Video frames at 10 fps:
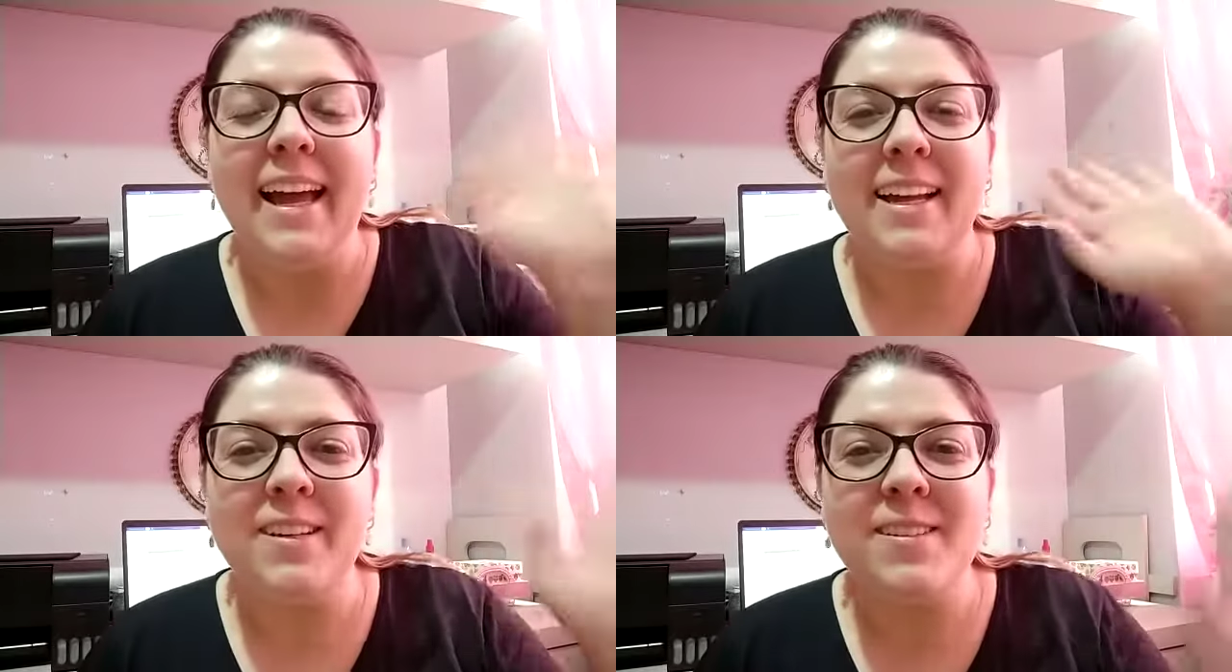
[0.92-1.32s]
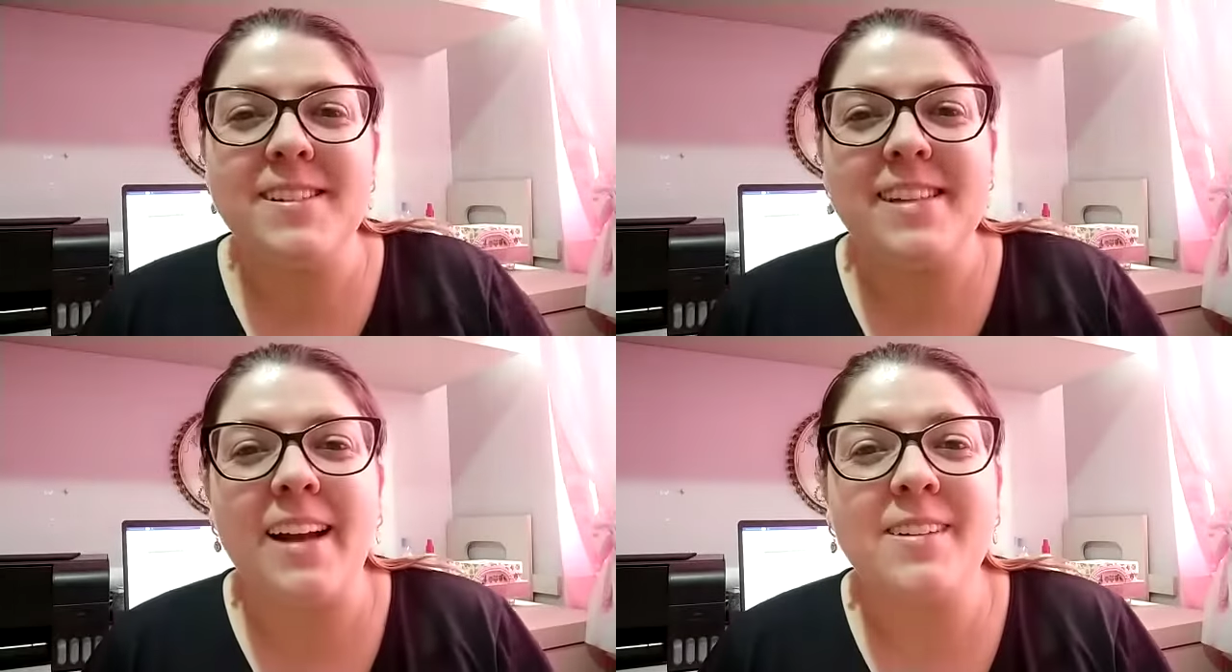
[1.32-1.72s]
Hello,
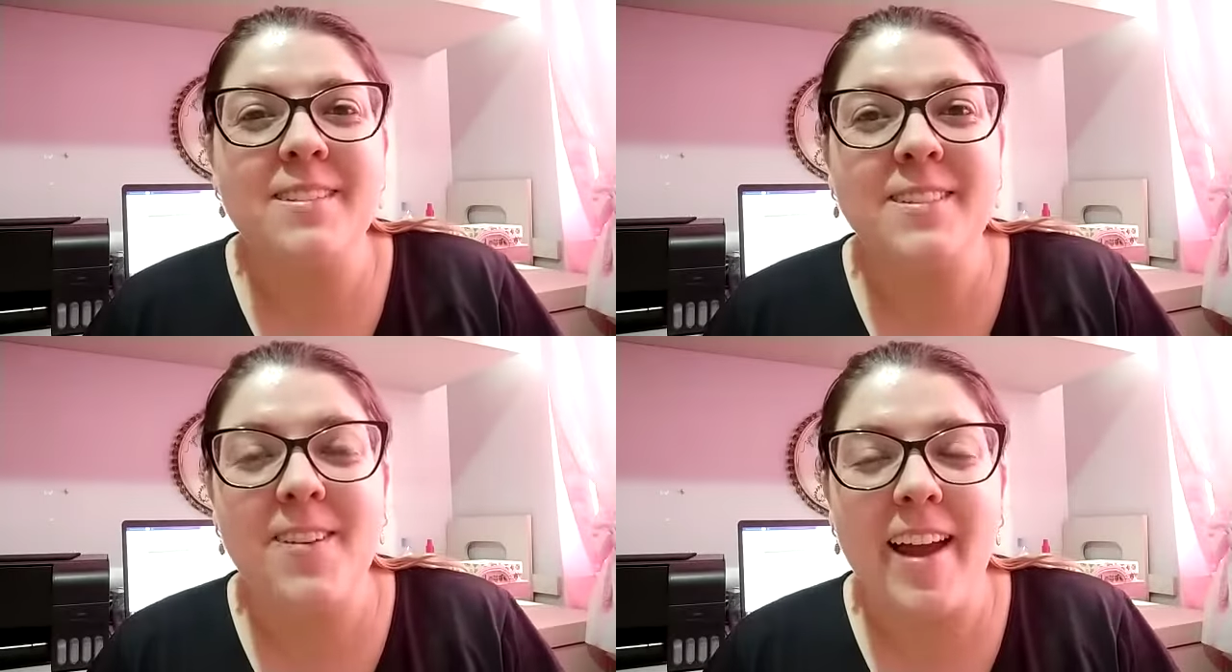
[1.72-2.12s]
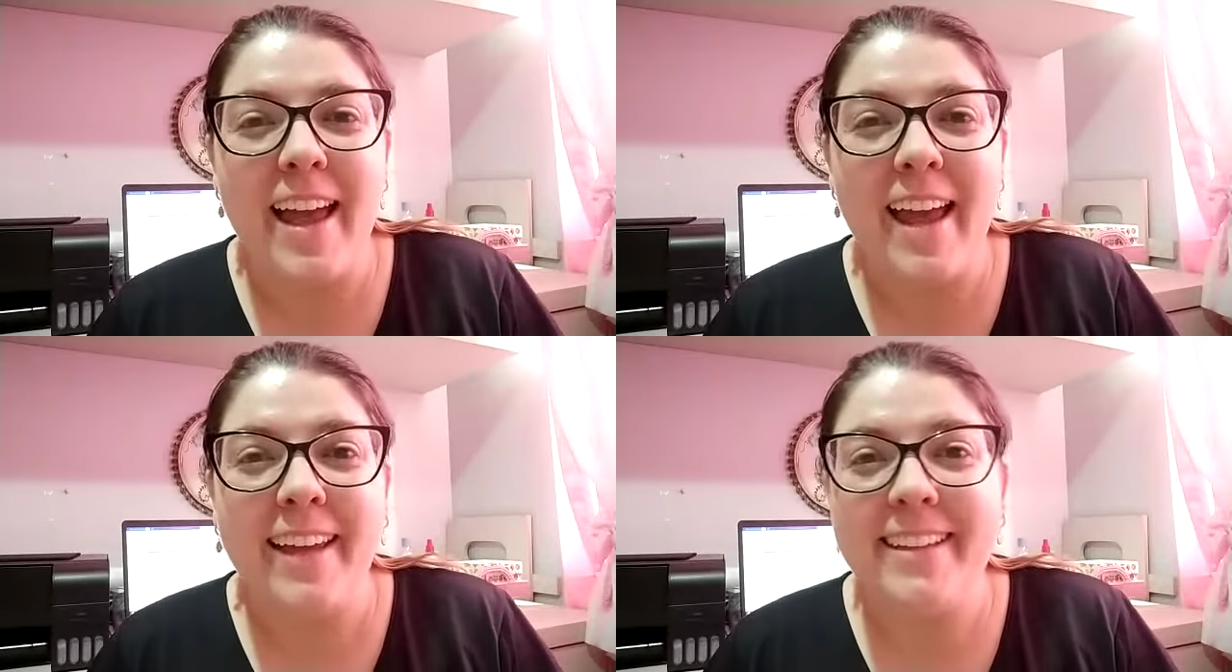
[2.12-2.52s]
second
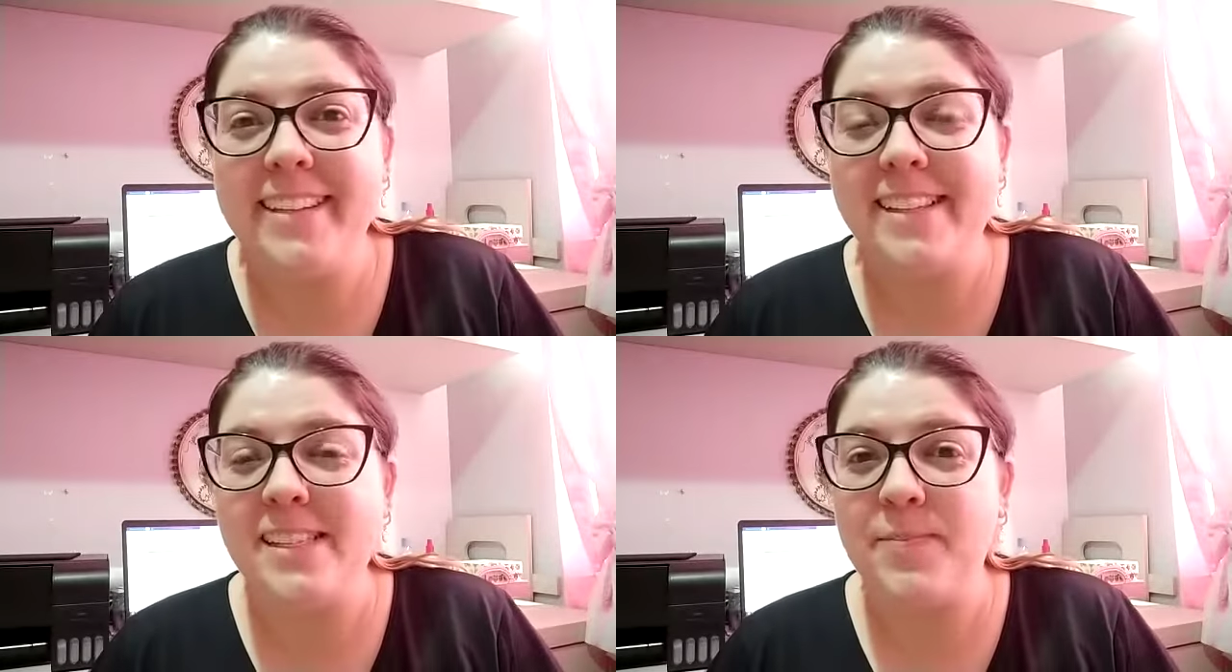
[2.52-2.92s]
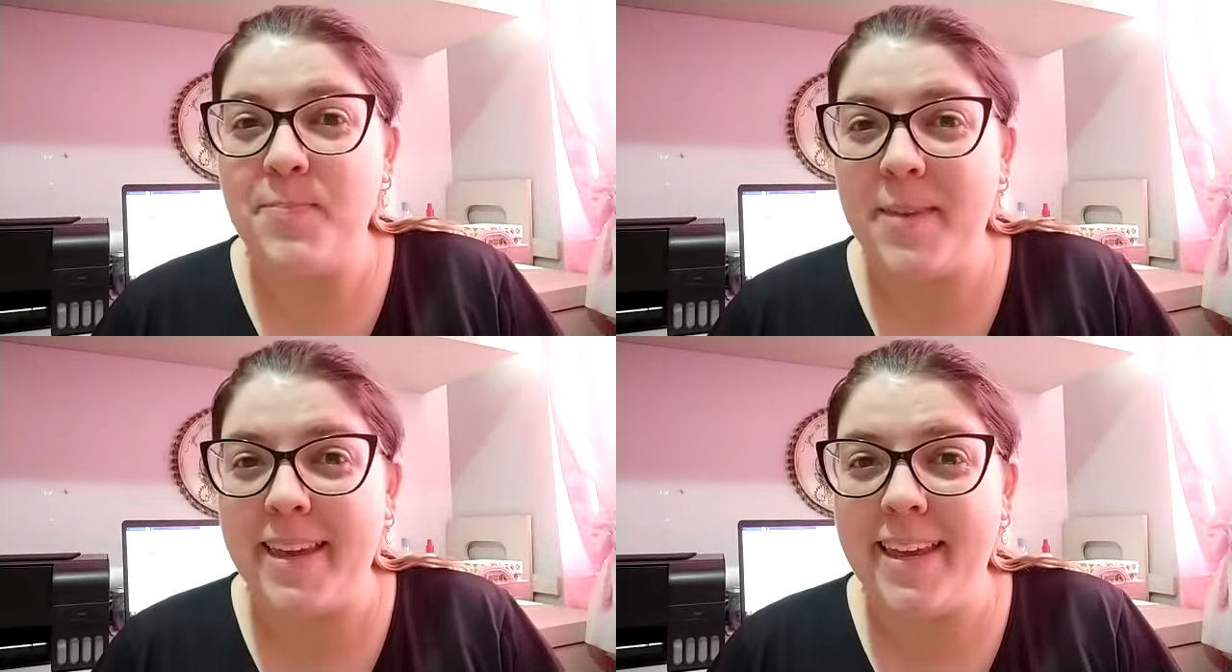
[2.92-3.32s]
grade, it's
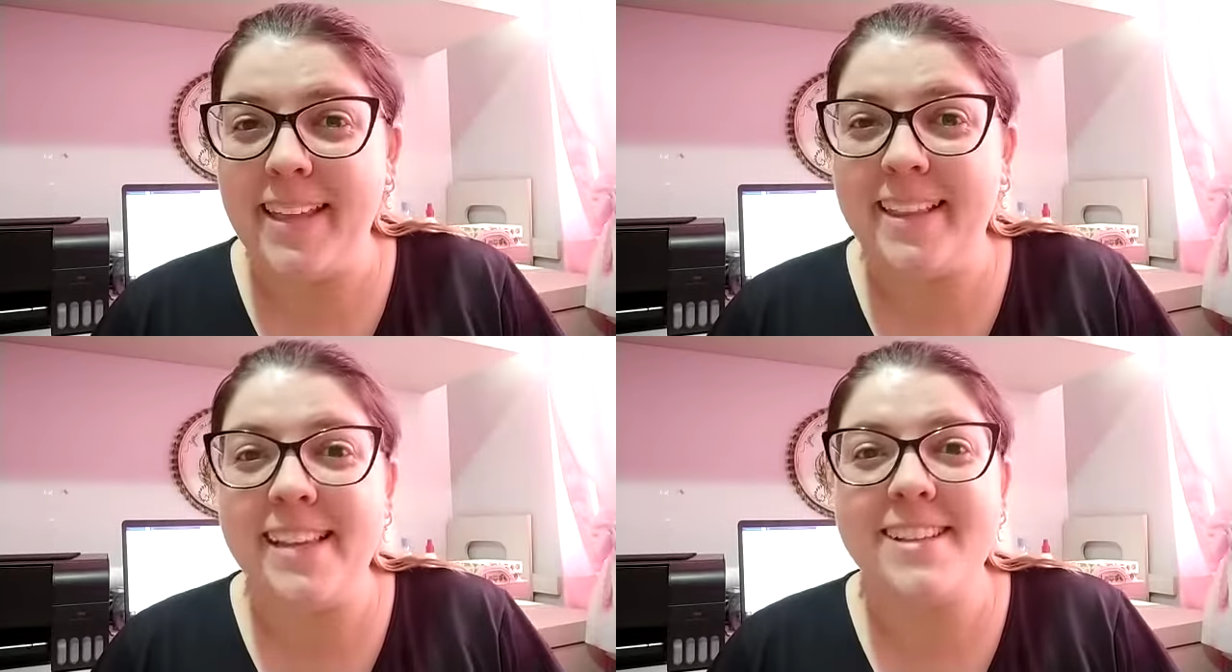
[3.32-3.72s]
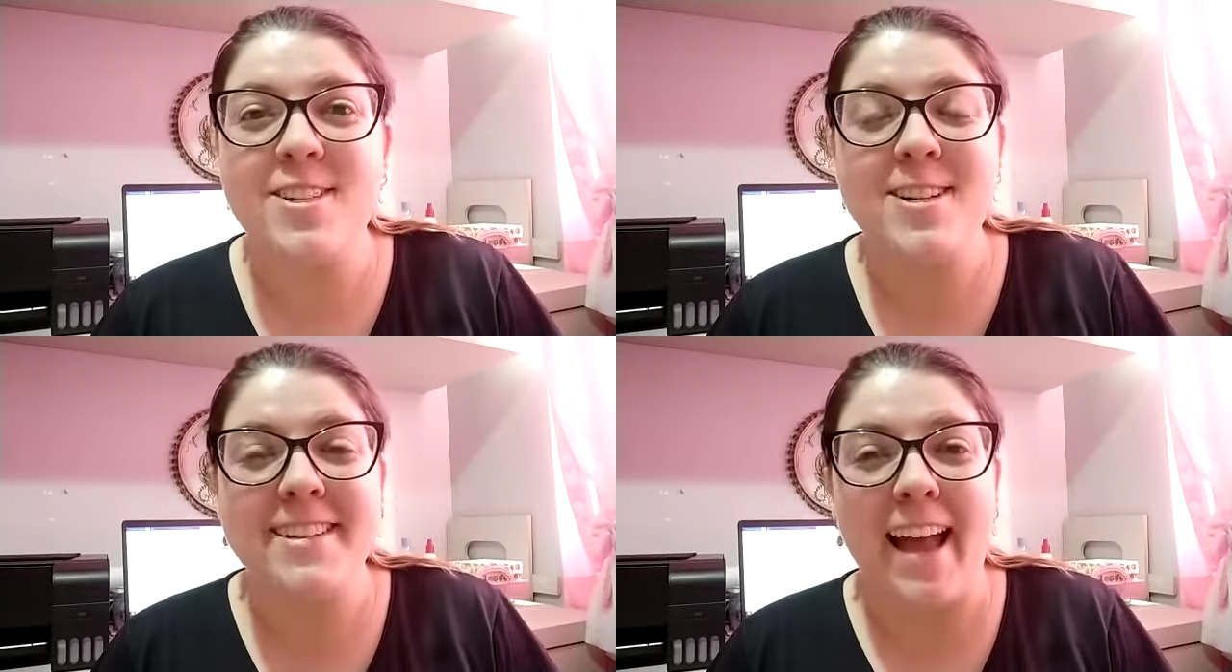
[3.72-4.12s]
me,
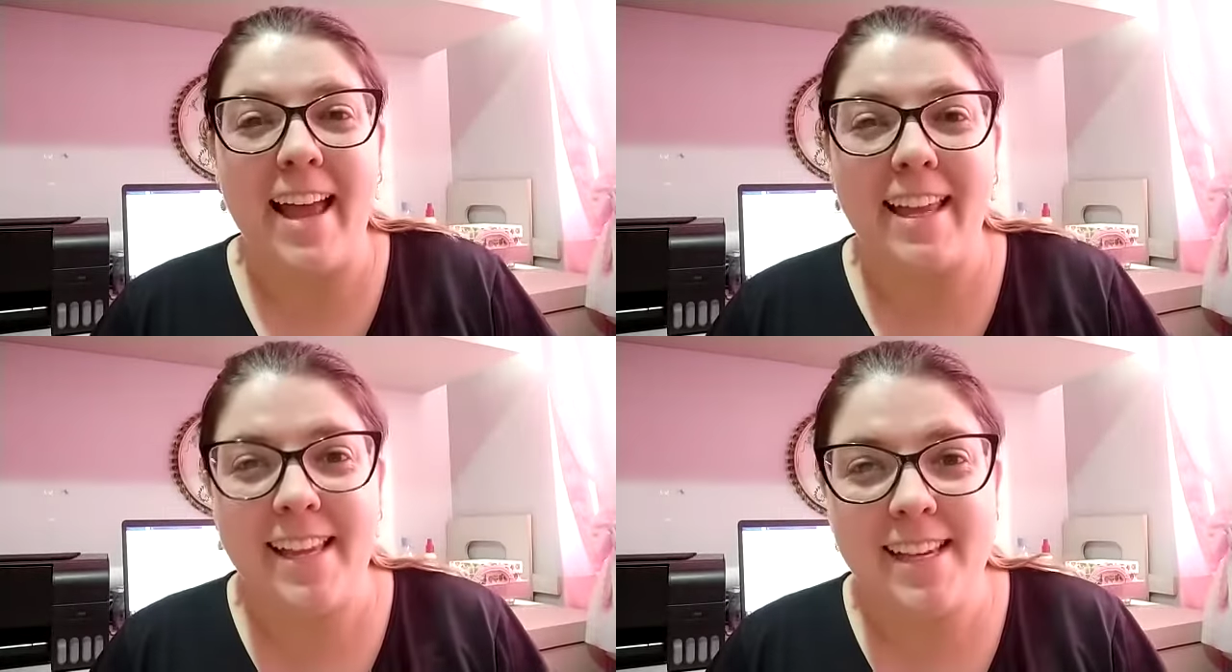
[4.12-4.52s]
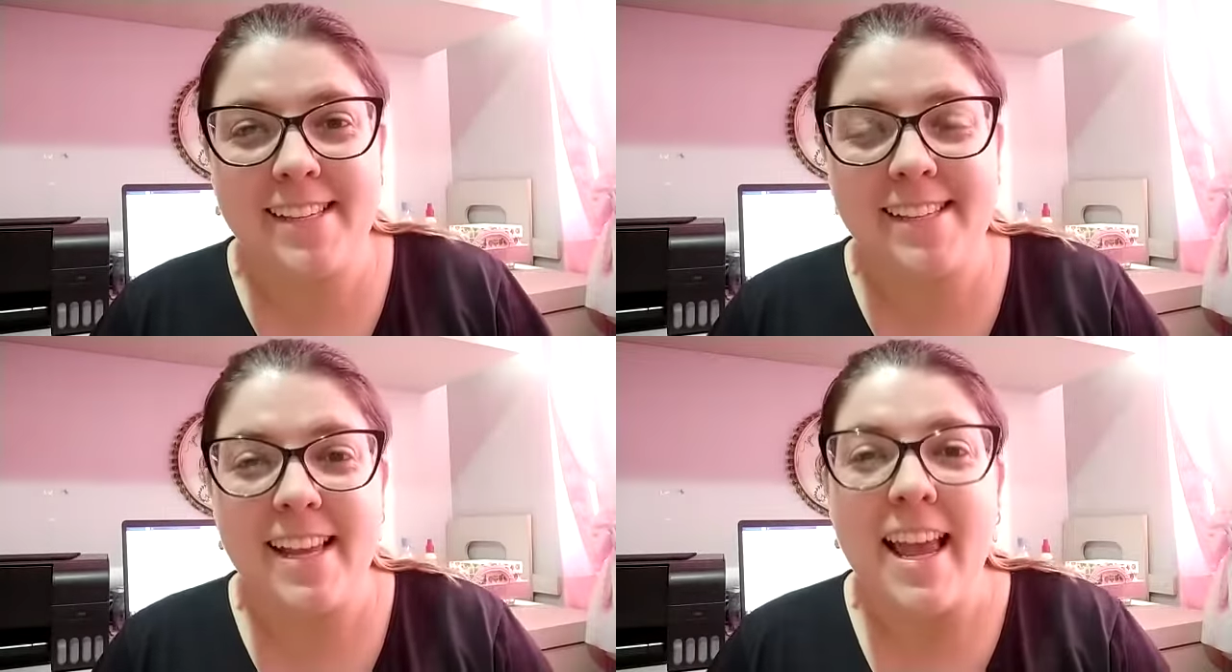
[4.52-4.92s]
teacher
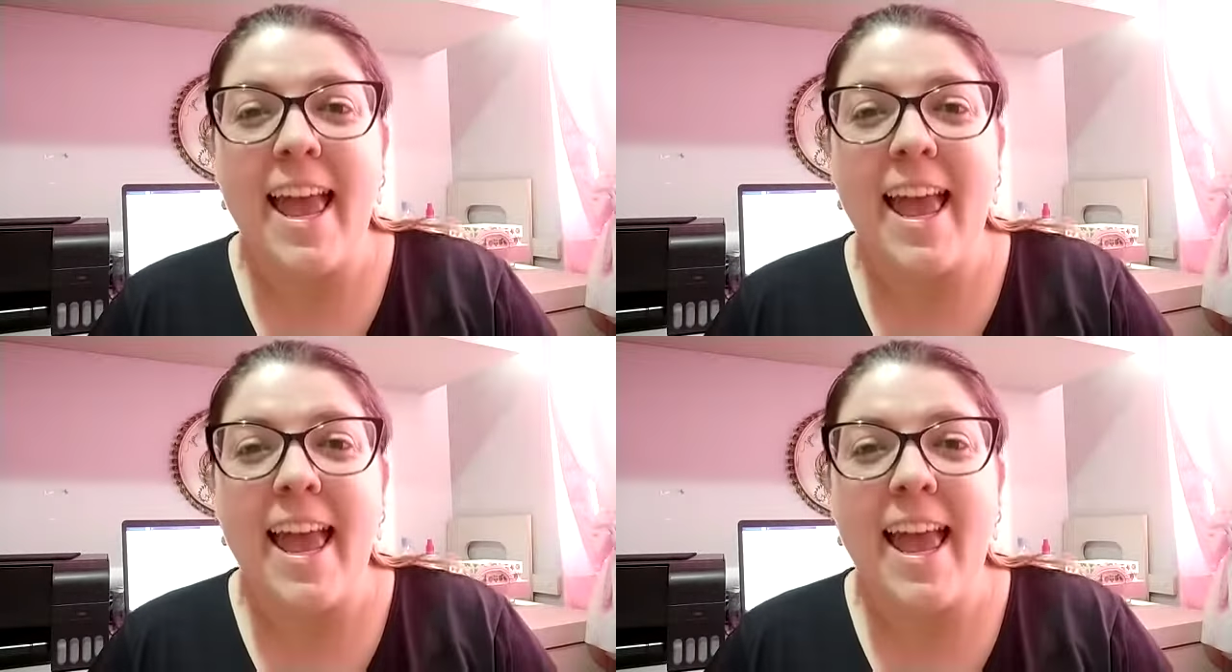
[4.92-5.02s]
Thais,